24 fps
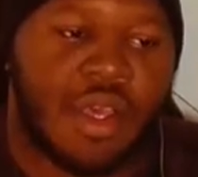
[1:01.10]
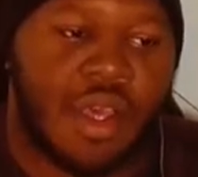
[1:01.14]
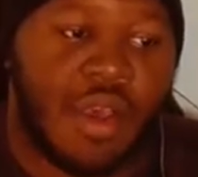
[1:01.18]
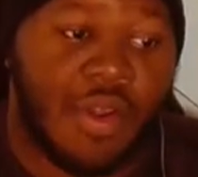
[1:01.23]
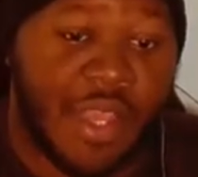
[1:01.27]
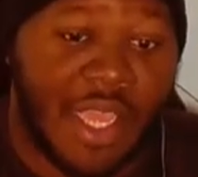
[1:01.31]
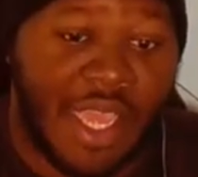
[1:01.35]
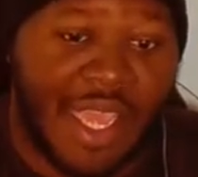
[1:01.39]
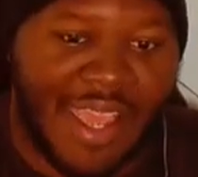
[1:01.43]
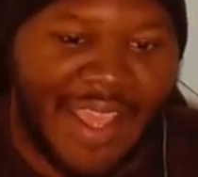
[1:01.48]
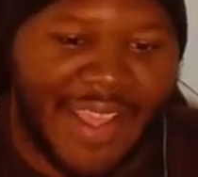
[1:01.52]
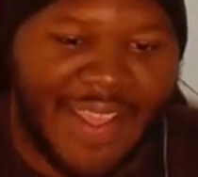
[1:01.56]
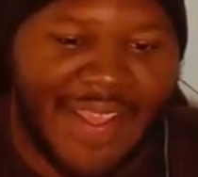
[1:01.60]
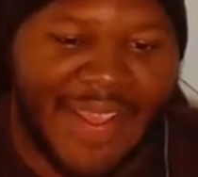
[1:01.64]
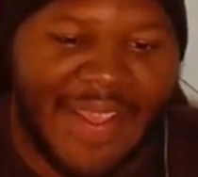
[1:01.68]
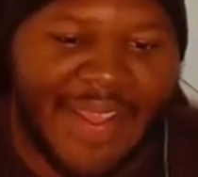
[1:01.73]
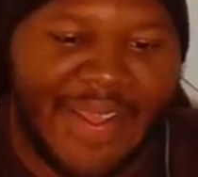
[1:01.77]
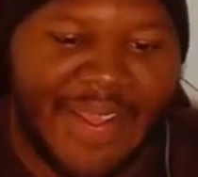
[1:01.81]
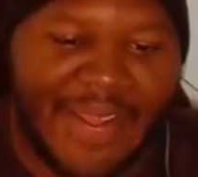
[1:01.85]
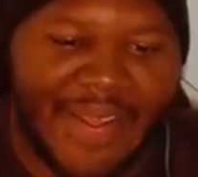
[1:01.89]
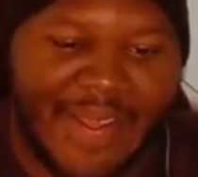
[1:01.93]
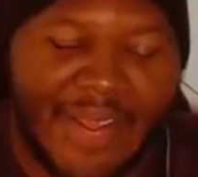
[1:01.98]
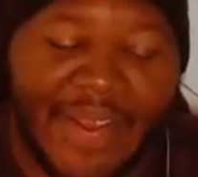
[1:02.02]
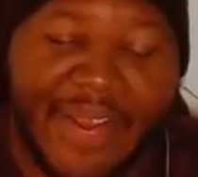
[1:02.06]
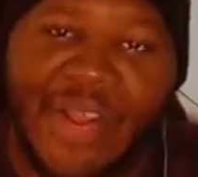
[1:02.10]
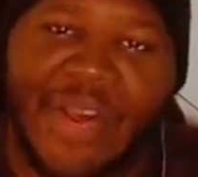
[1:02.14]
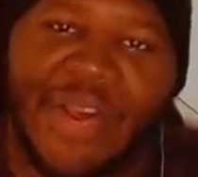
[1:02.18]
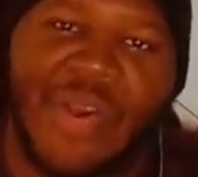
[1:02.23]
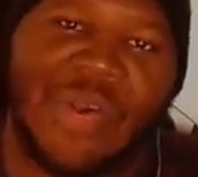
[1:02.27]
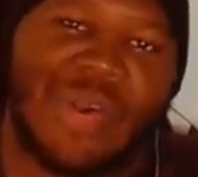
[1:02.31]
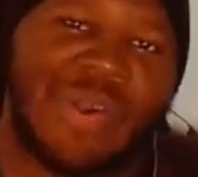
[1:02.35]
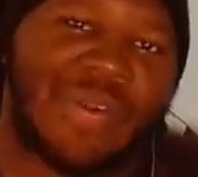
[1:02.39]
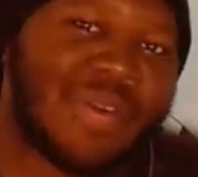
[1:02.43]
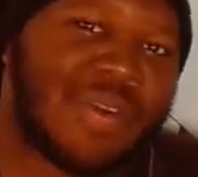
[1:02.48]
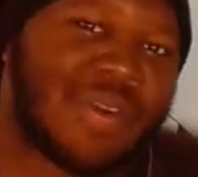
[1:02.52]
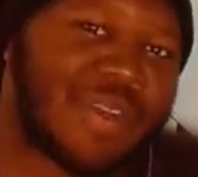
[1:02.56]
Okay,
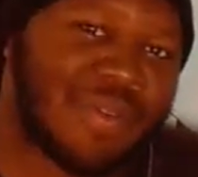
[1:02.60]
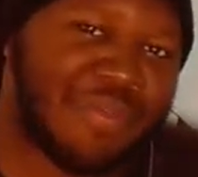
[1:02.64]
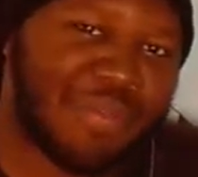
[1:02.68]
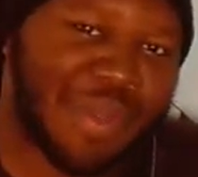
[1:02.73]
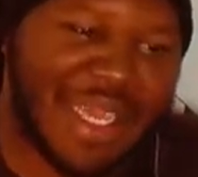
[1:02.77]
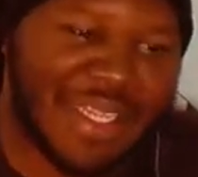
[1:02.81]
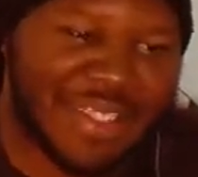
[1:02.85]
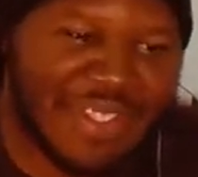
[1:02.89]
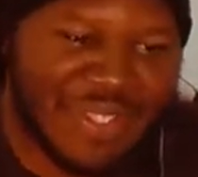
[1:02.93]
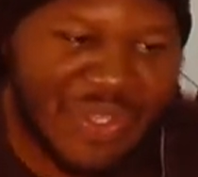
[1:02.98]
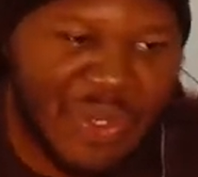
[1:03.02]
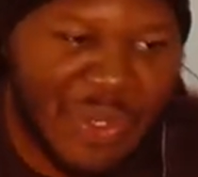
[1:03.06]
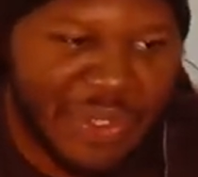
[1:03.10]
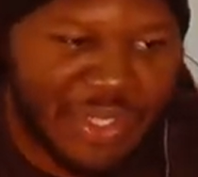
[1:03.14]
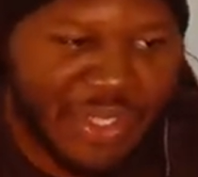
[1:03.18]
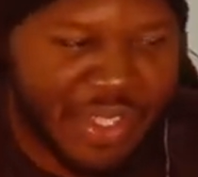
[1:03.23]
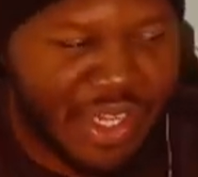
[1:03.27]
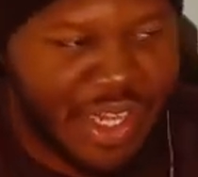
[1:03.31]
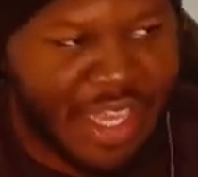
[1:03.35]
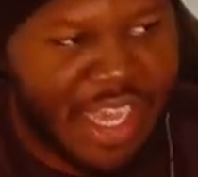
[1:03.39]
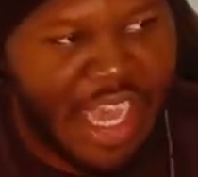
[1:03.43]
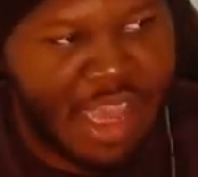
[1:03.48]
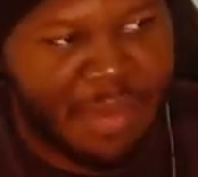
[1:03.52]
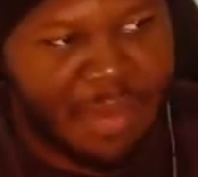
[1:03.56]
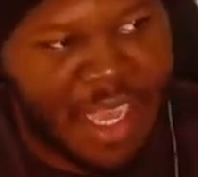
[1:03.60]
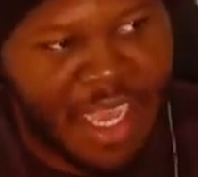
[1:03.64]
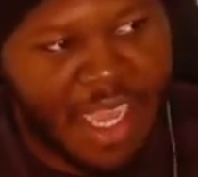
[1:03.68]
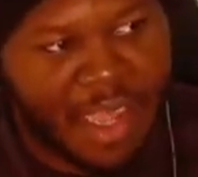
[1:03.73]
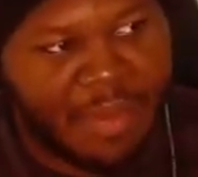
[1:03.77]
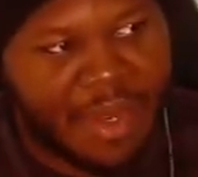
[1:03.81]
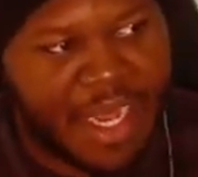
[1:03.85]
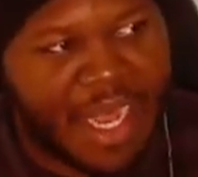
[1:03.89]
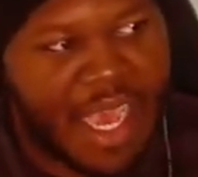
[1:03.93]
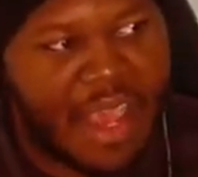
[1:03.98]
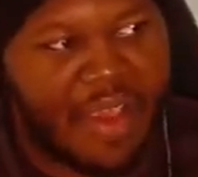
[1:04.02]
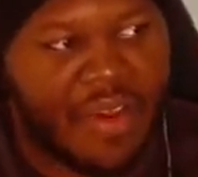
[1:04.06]
hello and welcome back to Cult of the Lamb. I
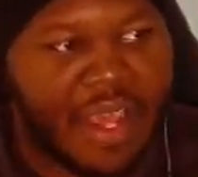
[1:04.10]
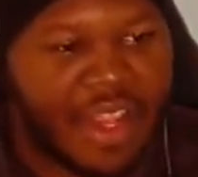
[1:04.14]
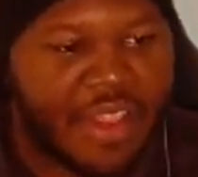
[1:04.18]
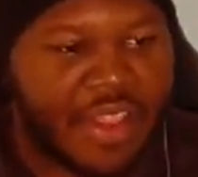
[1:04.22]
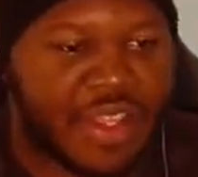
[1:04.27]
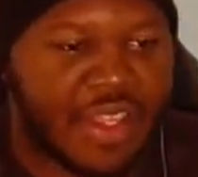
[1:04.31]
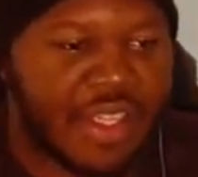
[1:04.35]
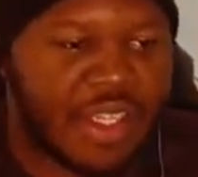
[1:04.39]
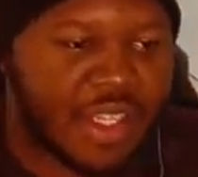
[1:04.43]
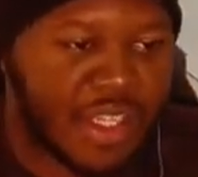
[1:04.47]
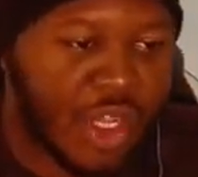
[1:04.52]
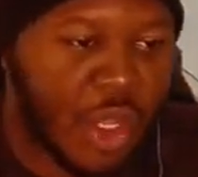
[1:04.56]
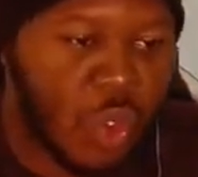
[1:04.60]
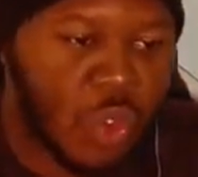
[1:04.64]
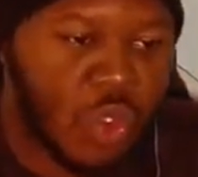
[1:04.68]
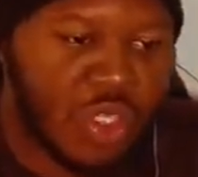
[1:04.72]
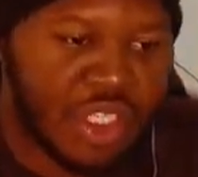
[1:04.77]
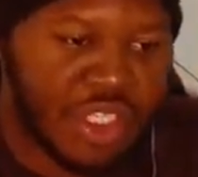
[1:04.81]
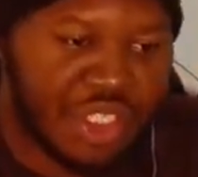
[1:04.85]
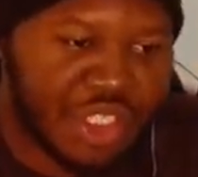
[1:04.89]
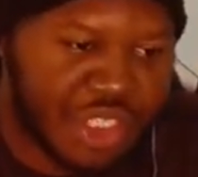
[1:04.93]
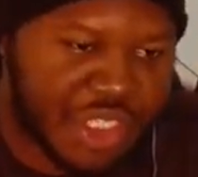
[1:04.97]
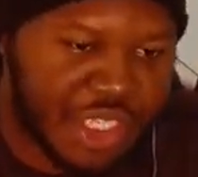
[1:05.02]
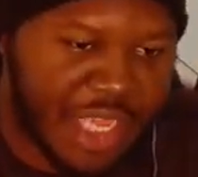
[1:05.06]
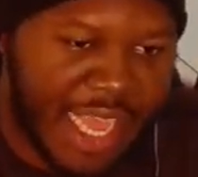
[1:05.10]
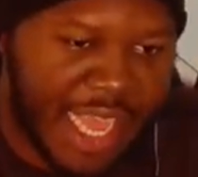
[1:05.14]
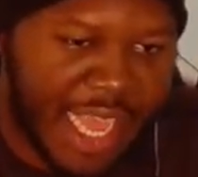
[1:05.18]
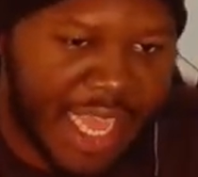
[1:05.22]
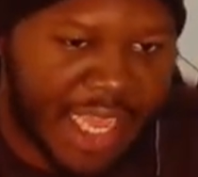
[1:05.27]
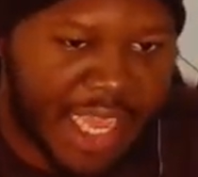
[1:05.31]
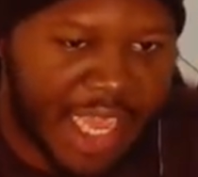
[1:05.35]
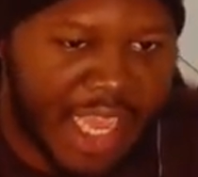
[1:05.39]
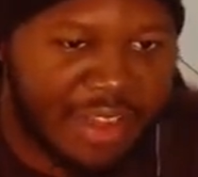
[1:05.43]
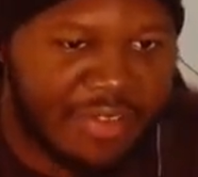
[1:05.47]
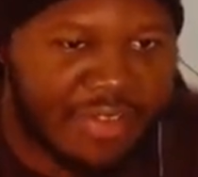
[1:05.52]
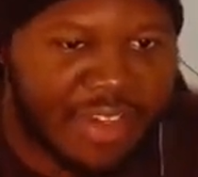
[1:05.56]
am now at the Lonely
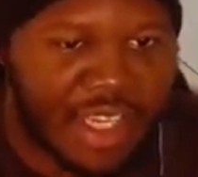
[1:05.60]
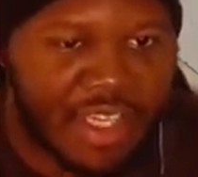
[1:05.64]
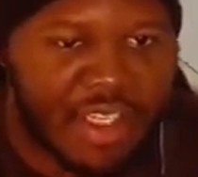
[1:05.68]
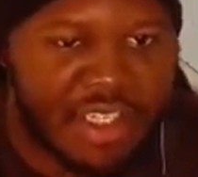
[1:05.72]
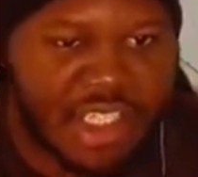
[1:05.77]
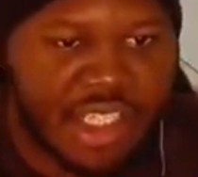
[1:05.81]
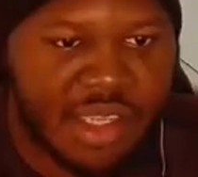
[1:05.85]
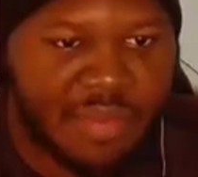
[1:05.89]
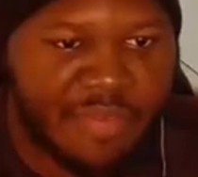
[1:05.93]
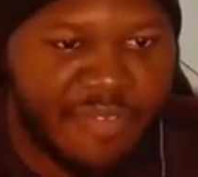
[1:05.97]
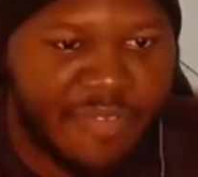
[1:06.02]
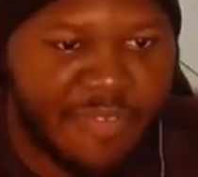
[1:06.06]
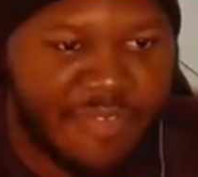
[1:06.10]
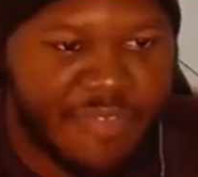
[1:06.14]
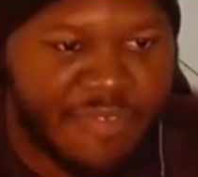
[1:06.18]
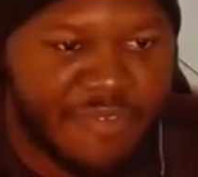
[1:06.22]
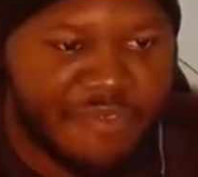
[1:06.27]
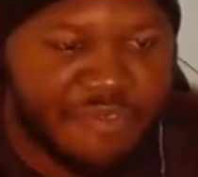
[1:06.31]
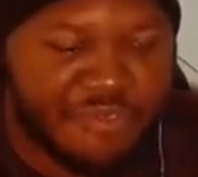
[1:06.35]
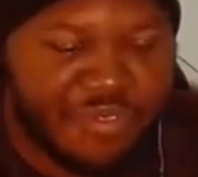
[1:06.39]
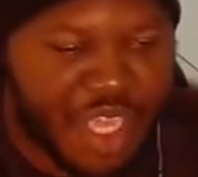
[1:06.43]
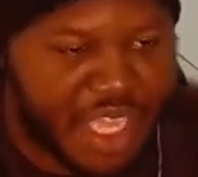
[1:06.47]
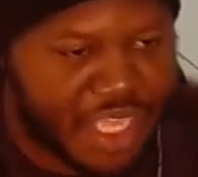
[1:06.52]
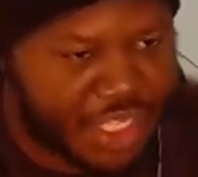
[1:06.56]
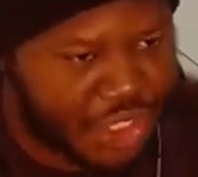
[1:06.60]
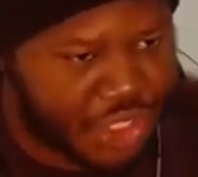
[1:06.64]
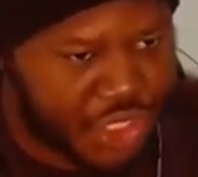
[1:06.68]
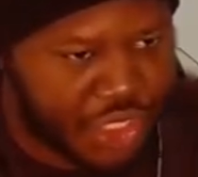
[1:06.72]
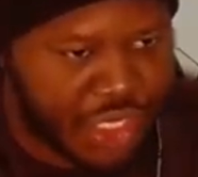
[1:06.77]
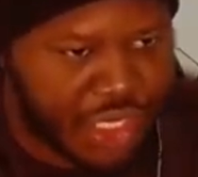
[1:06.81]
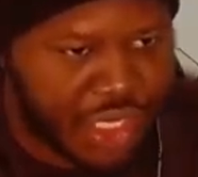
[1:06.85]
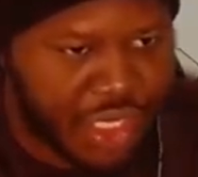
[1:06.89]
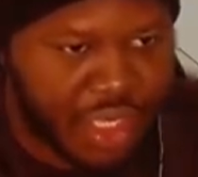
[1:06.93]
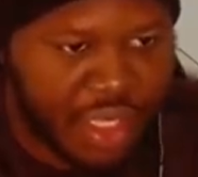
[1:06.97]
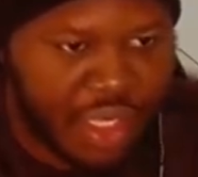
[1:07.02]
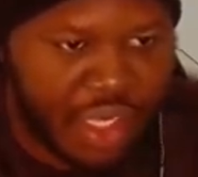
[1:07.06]
Shack. I have done some
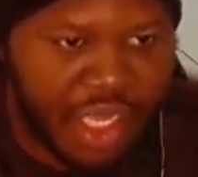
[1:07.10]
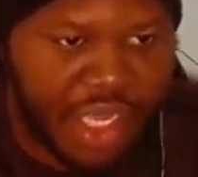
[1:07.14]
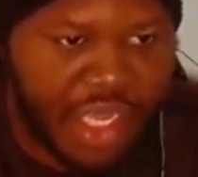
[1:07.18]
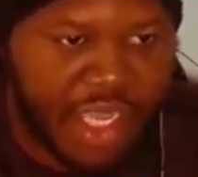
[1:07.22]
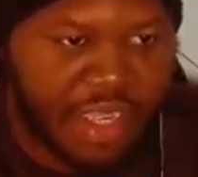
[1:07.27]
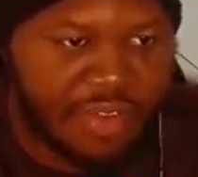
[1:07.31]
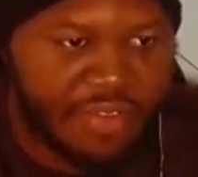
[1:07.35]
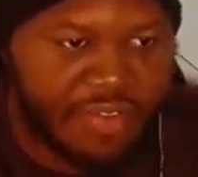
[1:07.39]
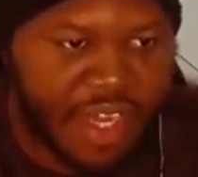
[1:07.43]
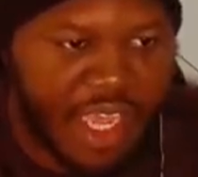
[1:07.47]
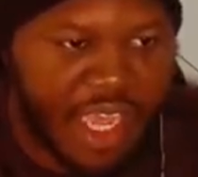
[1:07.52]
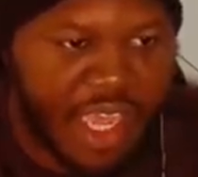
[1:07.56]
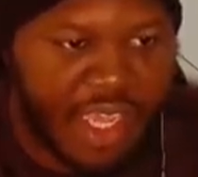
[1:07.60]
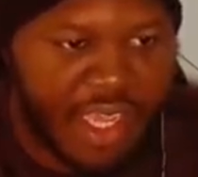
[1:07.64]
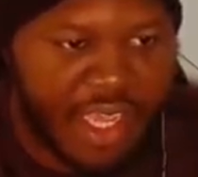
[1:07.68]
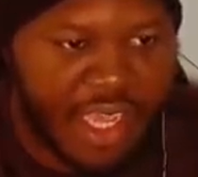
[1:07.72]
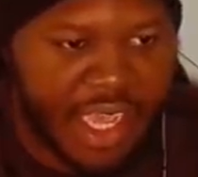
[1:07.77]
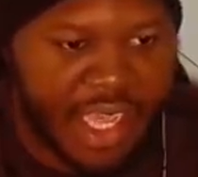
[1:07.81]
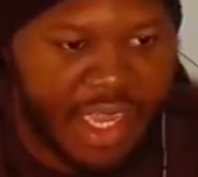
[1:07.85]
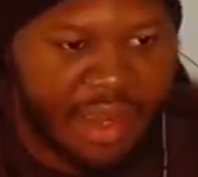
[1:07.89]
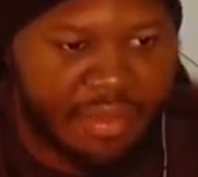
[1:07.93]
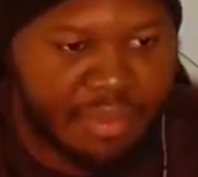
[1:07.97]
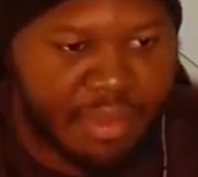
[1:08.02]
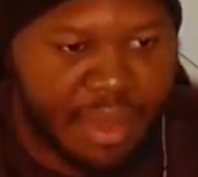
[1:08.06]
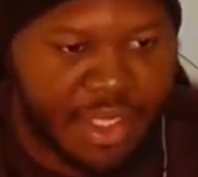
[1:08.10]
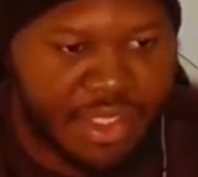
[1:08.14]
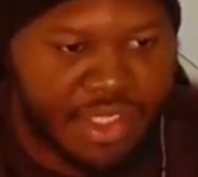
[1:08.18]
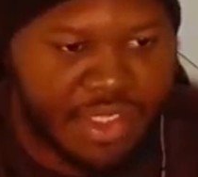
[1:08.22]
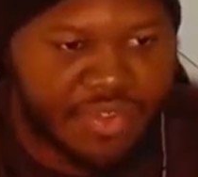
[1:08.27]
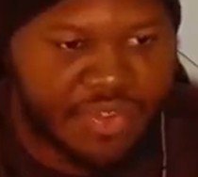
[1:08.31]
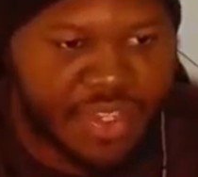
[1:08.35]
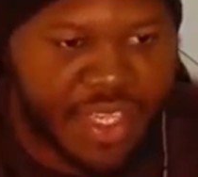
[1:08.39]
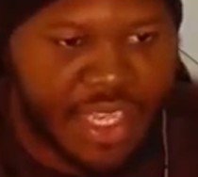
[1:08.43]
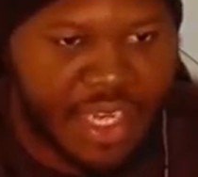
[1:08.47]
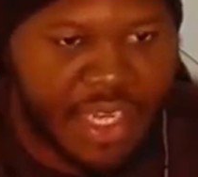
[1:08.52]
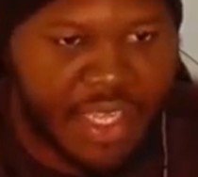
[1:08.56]
fishing. I have not gotten much
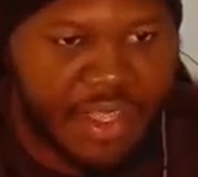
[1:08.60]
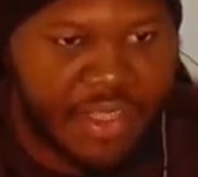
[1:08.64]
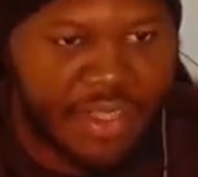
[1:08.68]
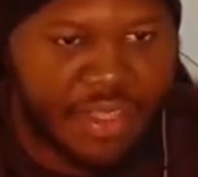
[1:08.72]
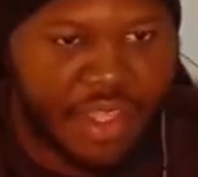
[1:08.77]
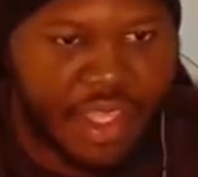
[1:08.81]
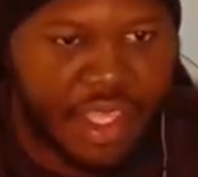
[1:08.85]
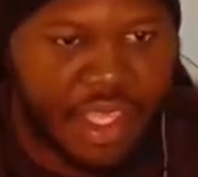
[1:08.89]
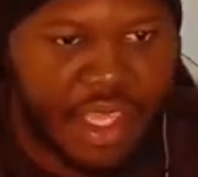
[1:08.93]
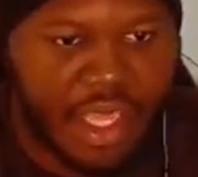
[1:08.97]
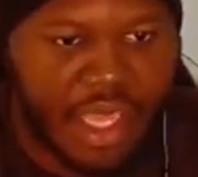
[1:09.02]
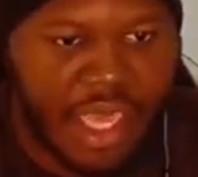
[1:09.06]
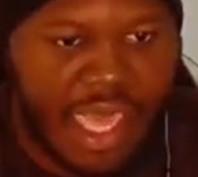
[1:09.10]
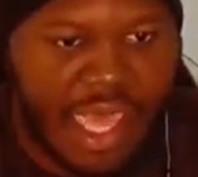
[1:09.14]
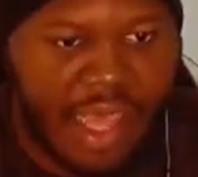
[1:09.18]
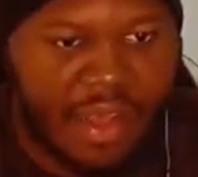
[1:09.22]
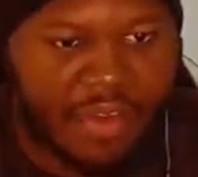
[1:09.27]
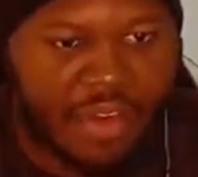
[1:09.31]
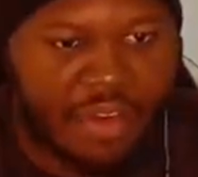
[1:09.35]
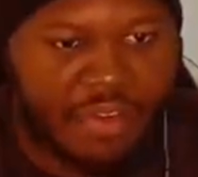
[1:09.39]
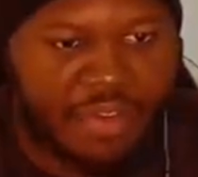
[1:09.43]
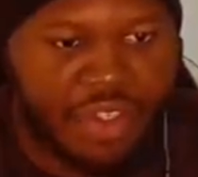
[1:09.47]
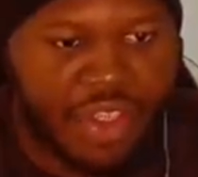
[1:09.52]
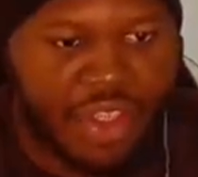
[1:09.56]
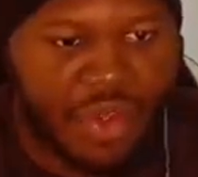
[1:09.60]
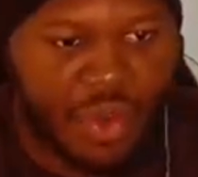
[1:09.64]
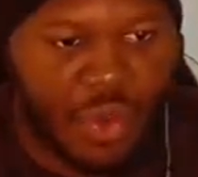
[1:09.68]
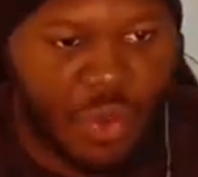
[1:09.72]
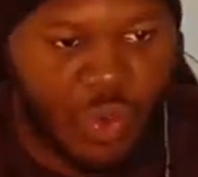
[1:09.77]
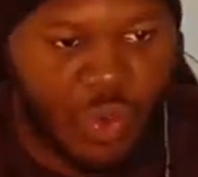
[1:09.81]
of anything out of the